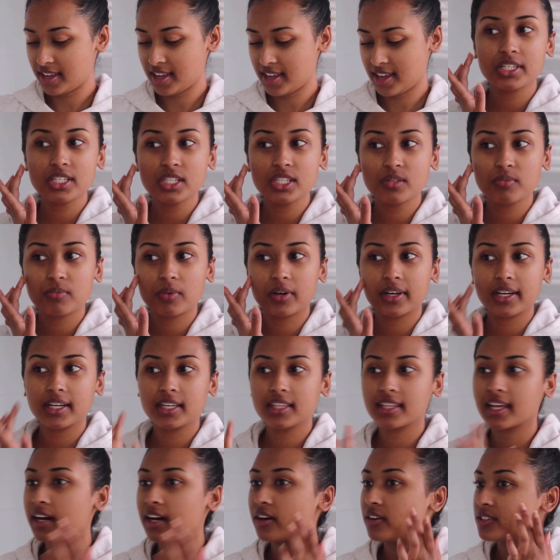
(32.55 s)
Just spotting
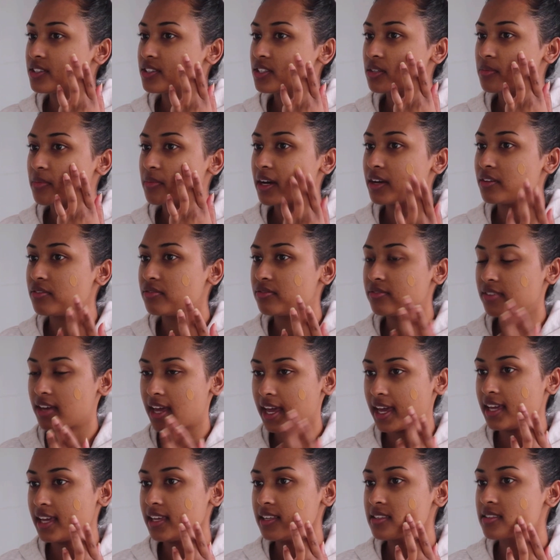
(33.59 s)
that onto my
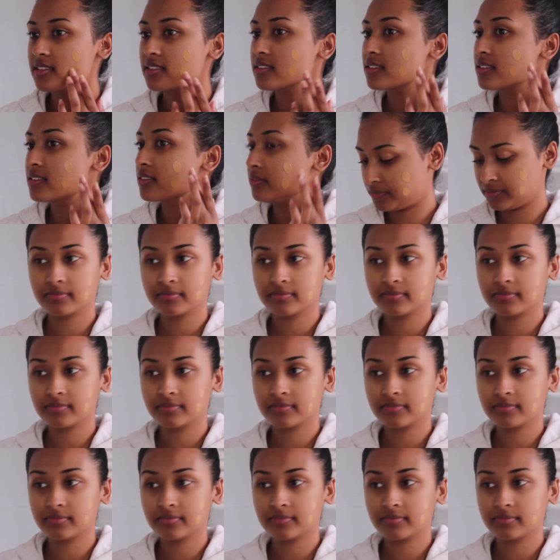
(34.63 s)
face.